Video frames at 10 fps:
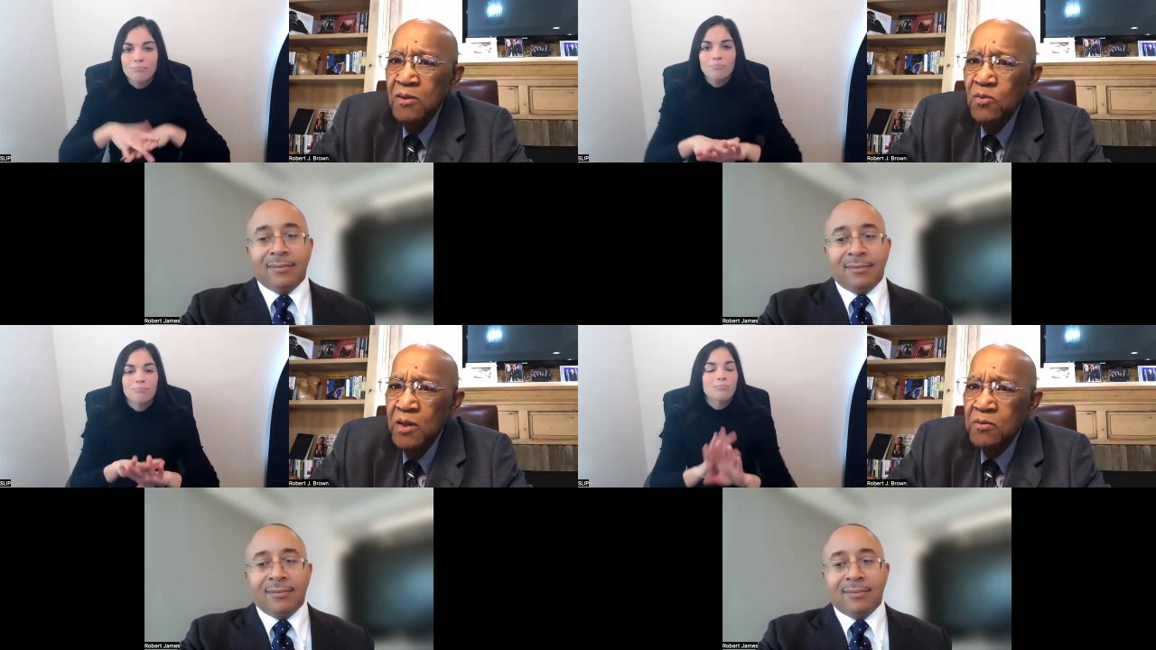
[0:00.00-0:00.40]

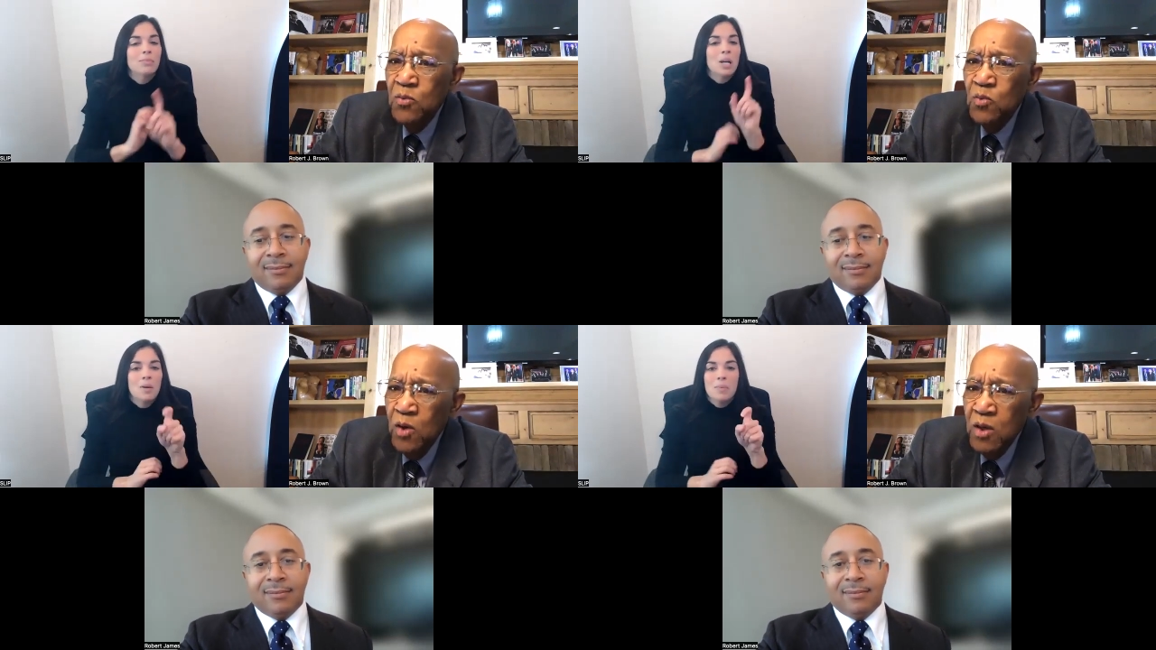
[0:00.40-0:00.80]
Speaker 1: we have
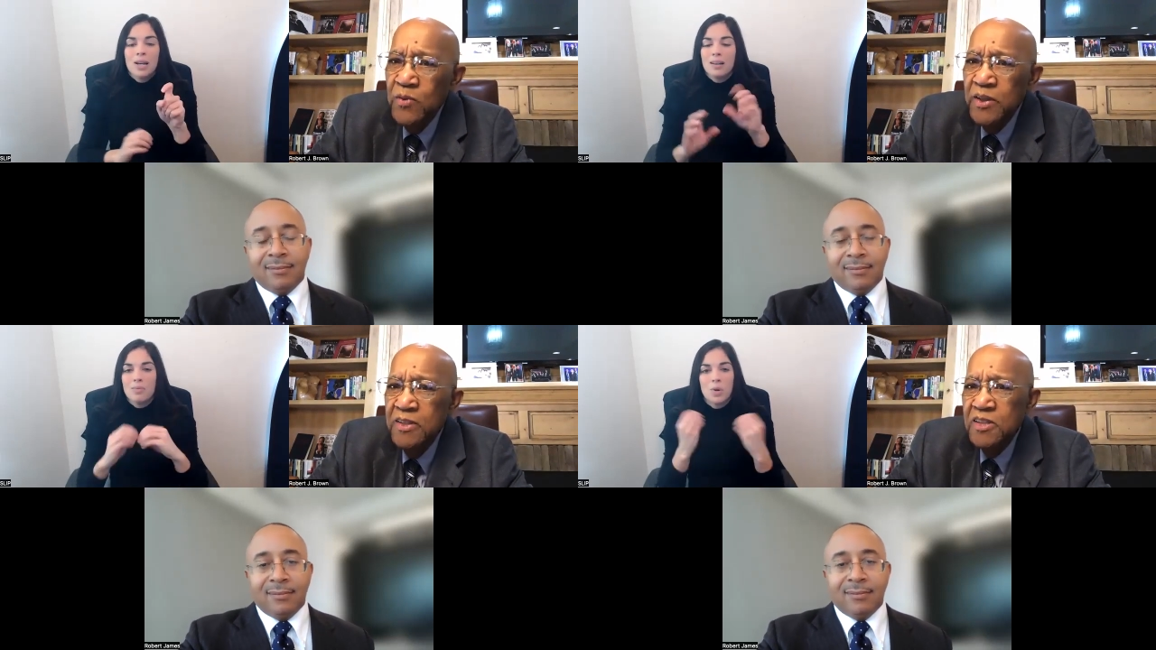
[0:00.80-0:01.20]
to work
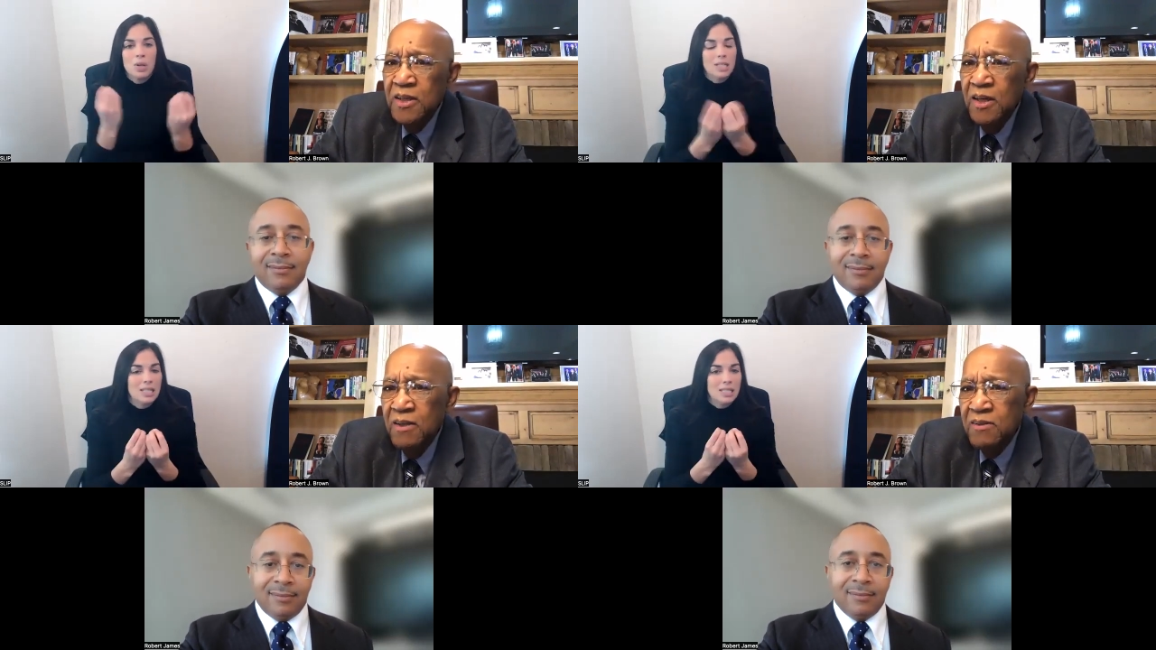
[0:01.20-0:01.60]
with each
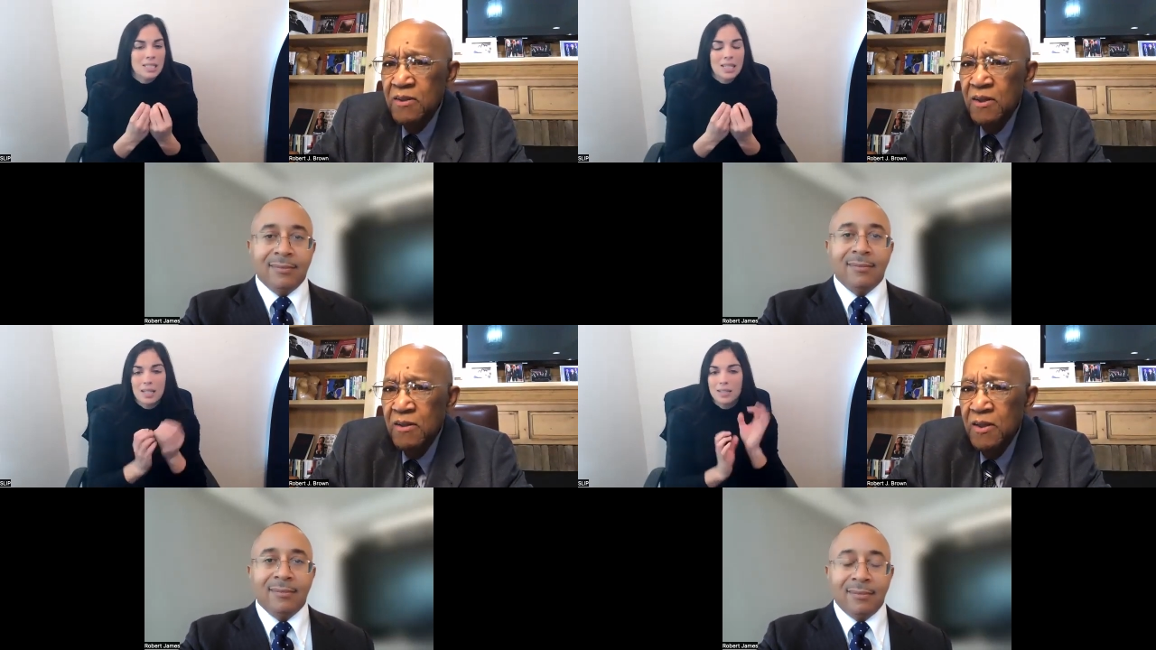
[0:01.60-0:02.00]

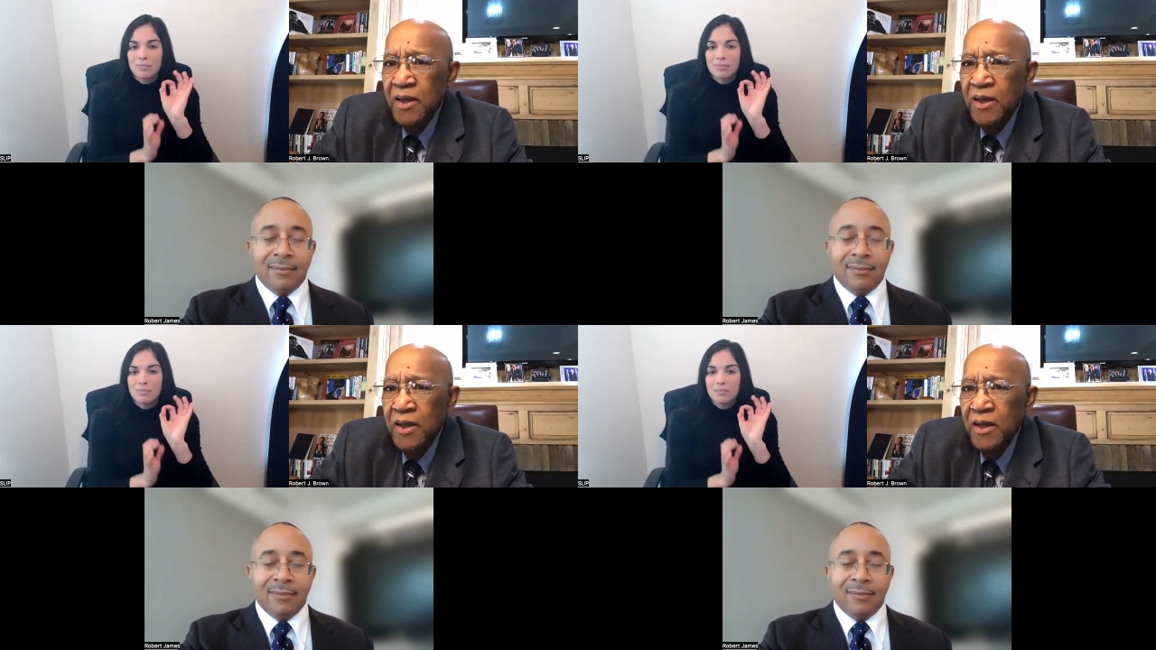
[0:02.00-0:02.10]
other